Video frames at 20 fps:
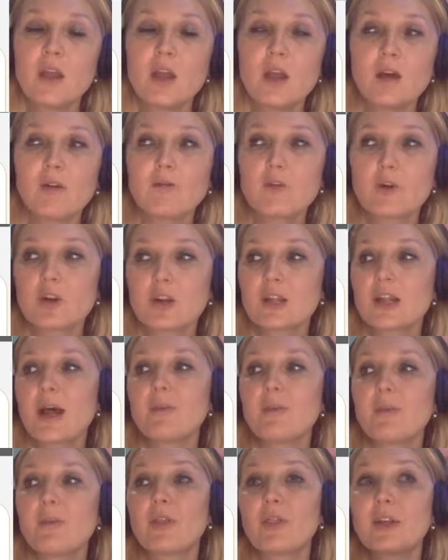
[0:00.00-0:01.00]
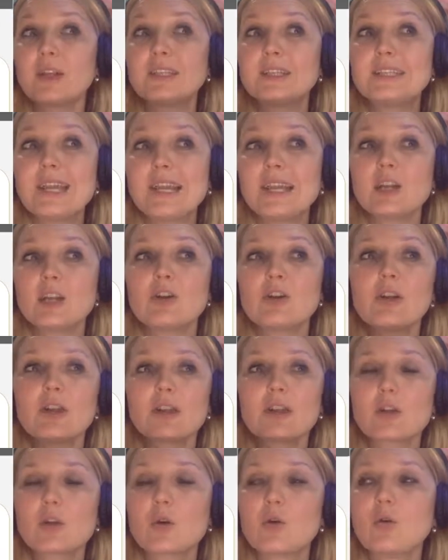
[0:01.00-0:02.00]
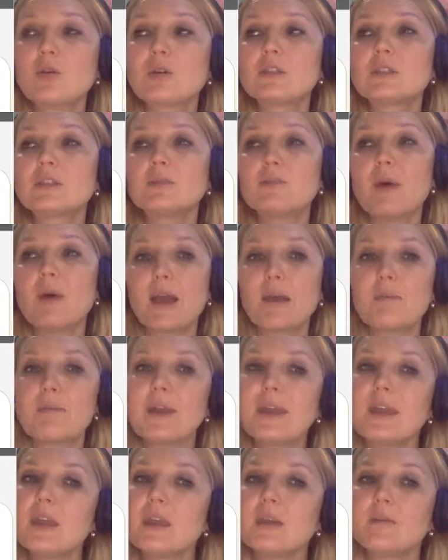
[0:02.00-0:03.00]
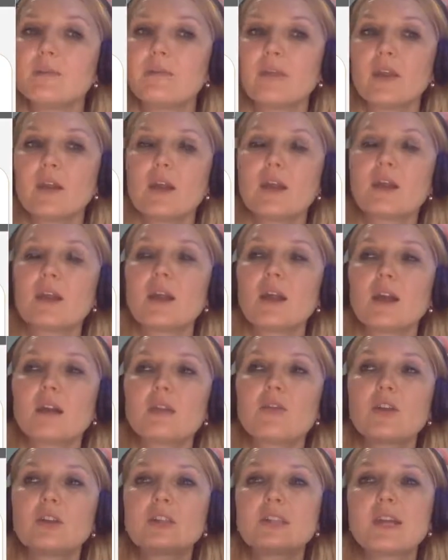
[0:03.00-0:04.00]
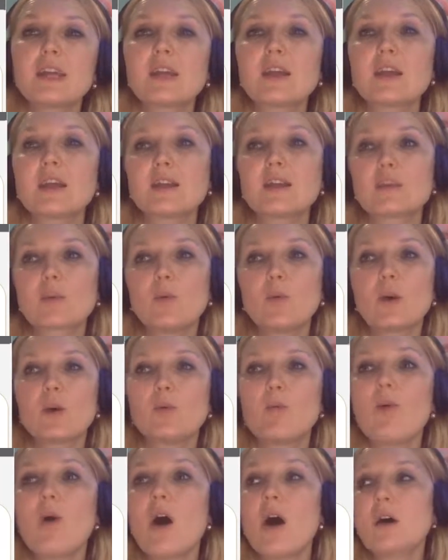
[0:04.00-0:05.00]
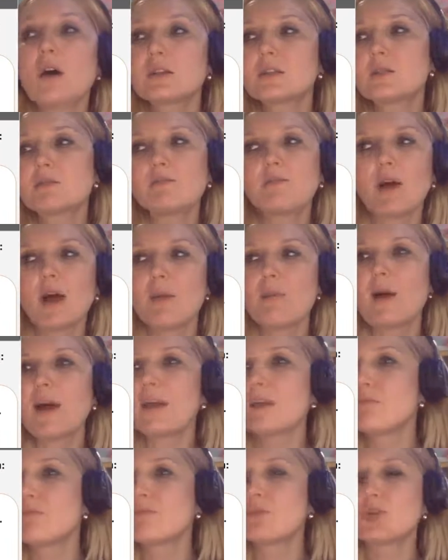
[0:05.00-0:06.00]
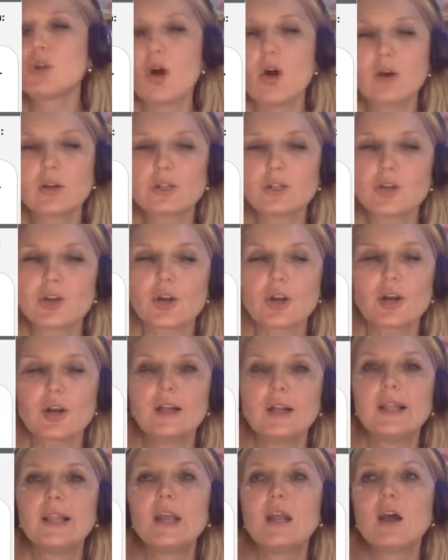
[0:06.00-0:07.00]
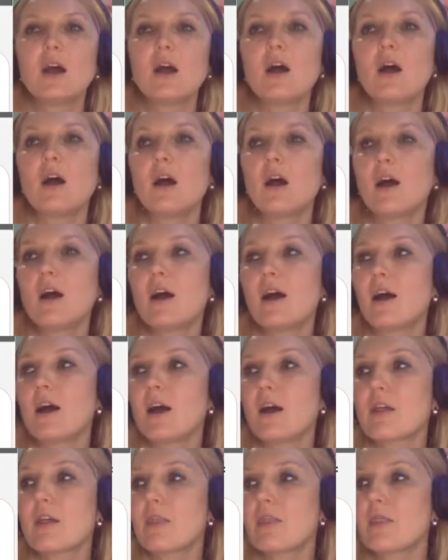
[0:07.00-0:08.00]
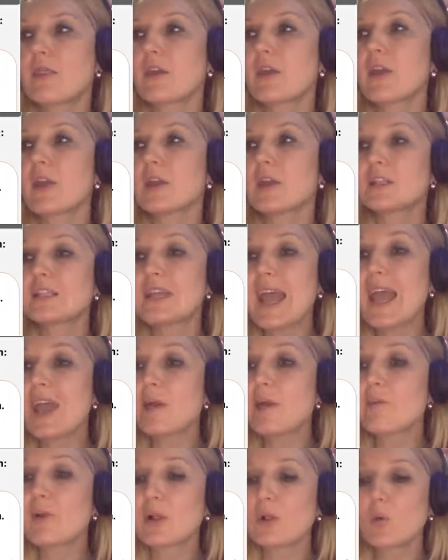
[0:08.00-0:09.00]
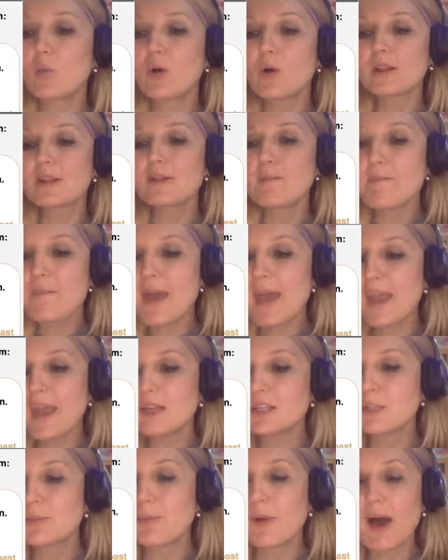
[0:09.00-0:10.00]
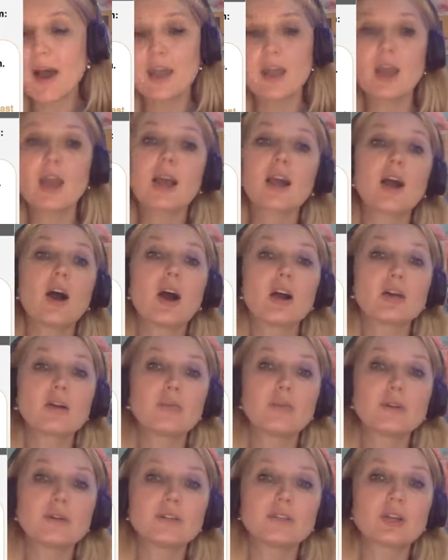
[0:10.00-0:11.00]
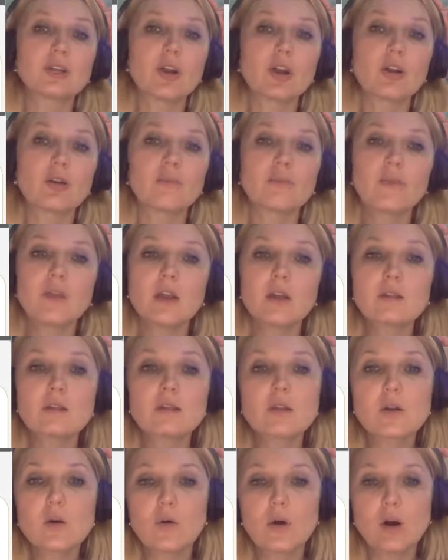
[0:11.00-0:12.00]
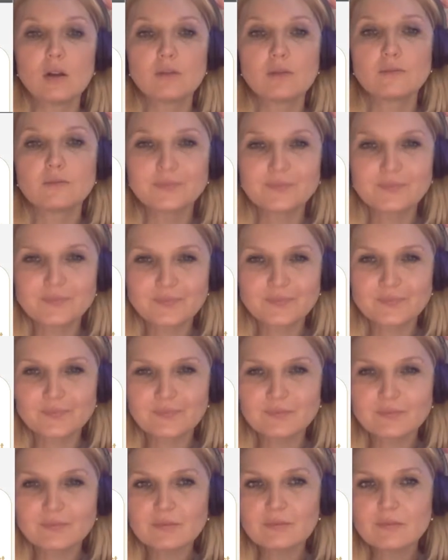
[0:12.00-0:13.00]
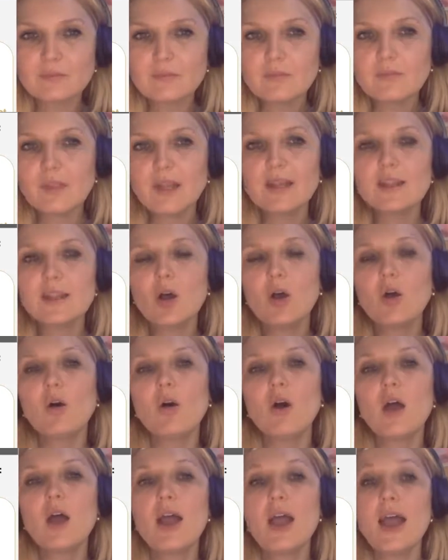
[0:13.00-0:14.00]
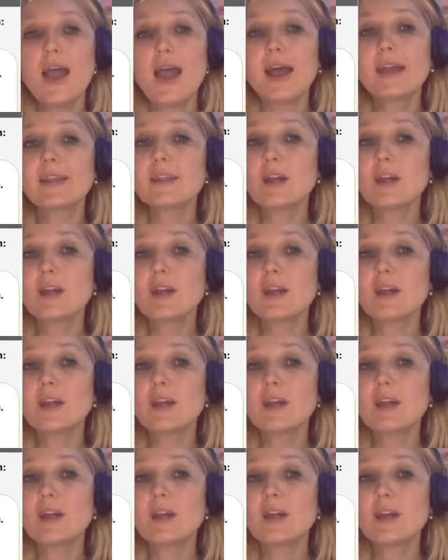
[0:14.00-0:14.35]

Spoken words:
For example, the dinner is cooked by me. Yes, the tickets were bought by my daughter. The table was made by a carpenter, and so on. So, as a